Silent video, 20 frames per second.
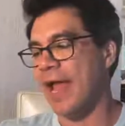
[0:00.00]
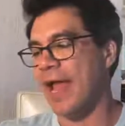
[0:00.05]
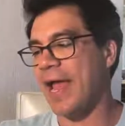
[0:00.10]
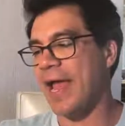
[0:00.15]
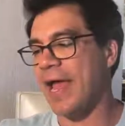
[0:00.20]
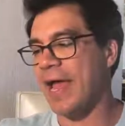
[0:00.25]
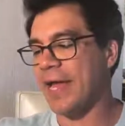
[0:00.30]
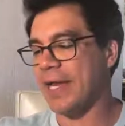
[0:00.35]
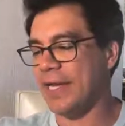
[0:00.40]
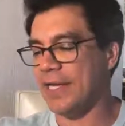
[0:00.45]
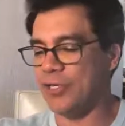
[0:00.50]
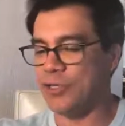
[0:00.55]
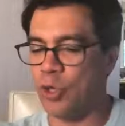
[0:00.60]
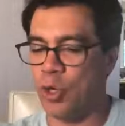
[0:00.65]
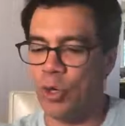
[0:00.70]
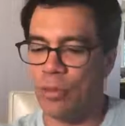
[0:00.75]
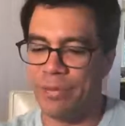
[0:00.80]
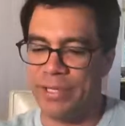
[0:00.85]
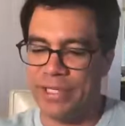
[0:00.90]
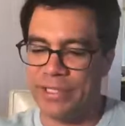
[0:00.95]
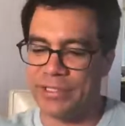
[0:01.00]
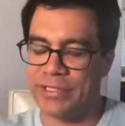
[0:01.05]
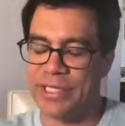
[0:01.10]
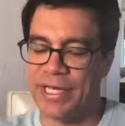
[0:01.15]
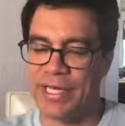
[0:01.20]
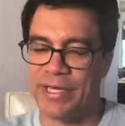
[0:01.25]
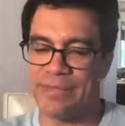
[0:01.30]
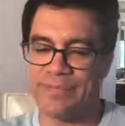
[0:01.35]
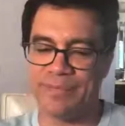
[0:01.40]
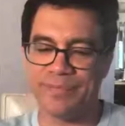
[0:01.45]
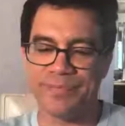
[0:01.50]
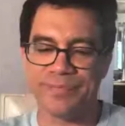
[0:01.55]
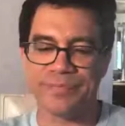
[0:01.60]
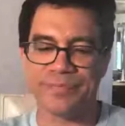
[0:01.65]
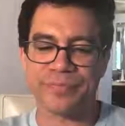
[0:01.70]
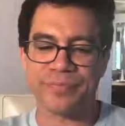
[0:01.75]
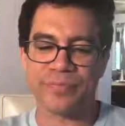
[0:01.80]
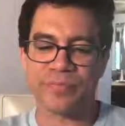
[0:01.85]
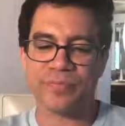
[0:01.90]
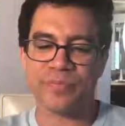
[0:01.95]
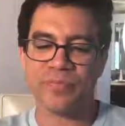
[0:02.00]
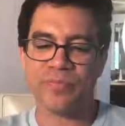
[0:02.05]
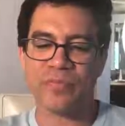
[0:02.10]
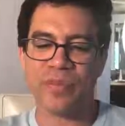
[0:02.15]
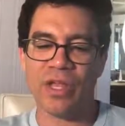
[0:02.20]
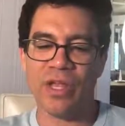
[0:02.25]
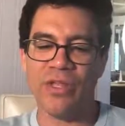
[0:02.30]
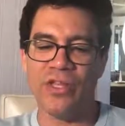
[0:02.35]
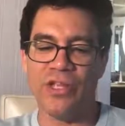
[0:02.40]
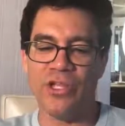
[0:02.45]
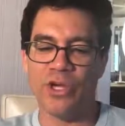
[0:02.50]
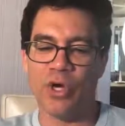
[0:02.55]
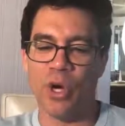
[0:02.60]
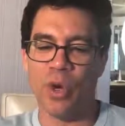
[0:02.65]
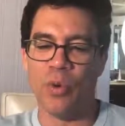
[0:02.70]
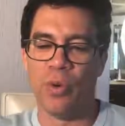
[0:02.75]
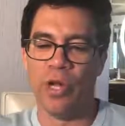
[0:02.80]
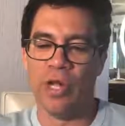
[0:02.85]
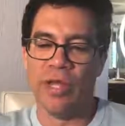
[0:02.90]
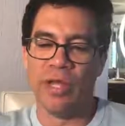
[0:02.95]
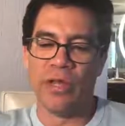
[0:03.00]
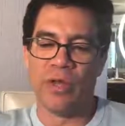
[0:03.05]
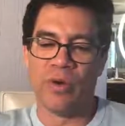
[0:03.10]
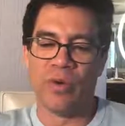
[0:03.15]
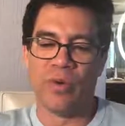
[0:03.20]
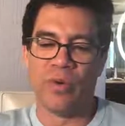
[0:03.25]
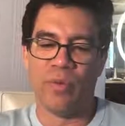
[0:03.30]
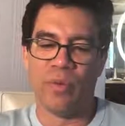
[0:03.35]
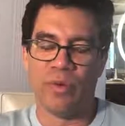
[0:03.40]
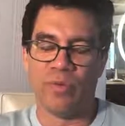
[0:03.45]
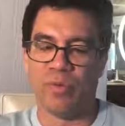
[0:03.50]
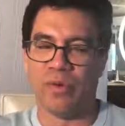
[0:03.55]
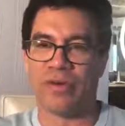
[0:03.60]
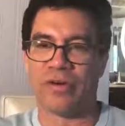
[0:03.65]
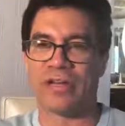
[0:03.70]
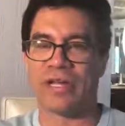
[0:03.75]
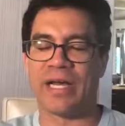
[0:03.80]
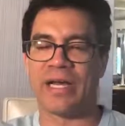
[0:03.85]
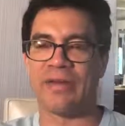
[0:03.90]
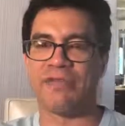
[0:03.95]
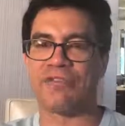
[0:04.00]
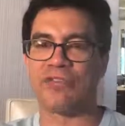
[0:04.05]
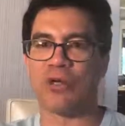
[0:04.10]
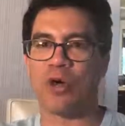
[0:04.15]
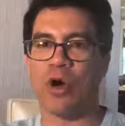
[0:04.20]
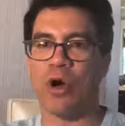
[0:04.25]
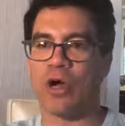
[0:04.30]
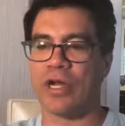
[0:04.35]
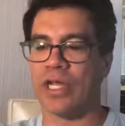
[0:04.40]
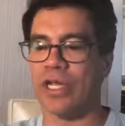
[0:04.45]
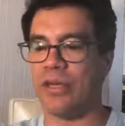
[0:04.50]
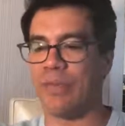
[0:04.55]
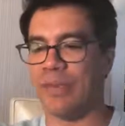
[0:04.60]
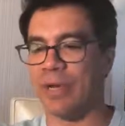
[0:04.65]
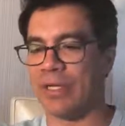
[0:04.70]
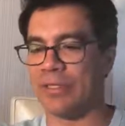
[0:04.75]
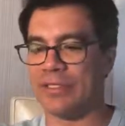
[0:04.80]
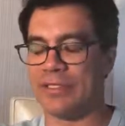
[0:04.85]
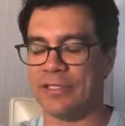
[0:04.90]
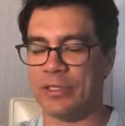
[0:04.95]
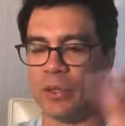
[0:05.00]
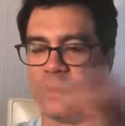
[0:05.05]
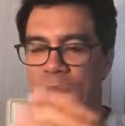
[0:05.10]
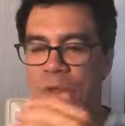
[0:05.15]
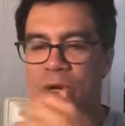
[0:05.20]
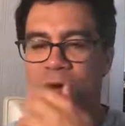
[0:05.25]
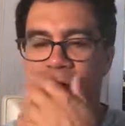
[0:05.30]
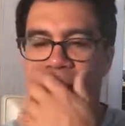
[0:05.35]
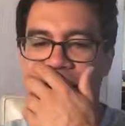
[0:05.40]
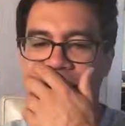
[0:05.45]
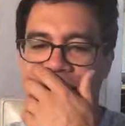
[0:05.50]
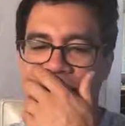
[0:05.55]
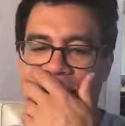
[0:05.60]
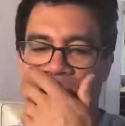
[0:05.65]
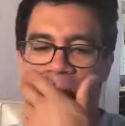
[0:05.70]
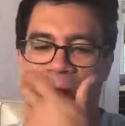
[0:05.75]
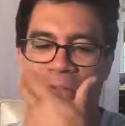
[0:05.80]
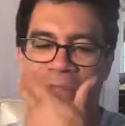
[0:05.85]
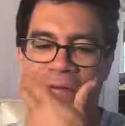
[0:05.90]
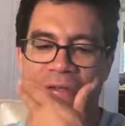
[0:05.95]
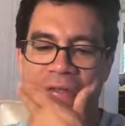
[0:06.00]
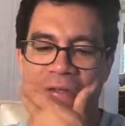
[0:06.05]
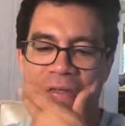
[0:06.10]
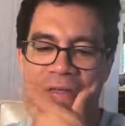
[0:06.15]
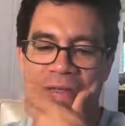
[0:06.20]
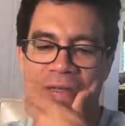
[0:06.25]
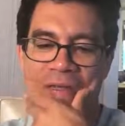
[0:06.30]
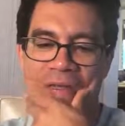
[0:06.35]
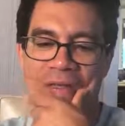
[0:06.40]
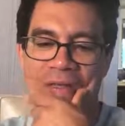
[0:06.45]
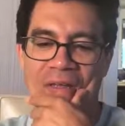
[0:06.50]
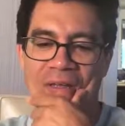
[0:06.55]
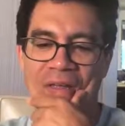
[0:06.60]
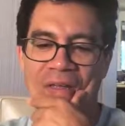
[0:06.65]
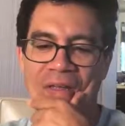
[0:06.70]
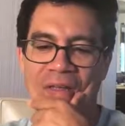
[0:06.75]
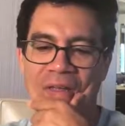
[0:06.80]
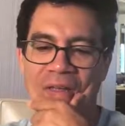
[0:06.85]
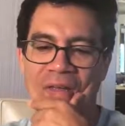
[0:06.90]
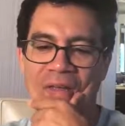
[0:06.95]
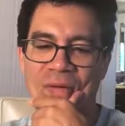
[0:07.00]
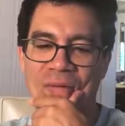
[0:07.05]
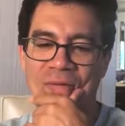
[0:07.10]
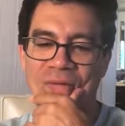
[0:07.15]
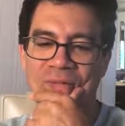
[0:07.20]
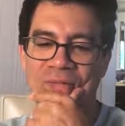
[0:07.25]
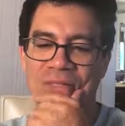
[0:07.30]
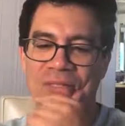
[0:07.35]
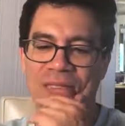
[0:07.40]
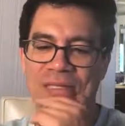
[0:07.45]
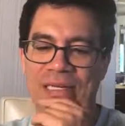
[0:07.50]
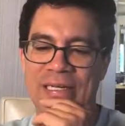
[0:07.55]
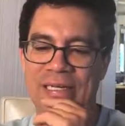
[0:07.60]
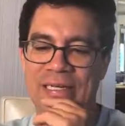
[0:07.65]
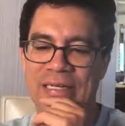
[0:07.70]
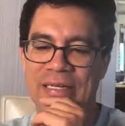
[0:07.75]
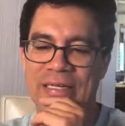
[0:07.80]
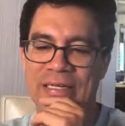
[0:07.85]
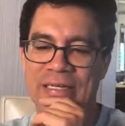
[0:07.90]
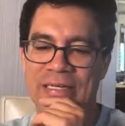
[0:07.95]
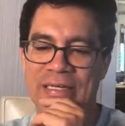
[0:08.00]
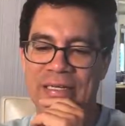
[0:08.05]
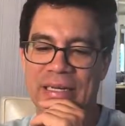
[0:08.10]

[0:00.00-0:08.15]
And told me, he said, you know, when we were kind of talking about this whole concept, he was like,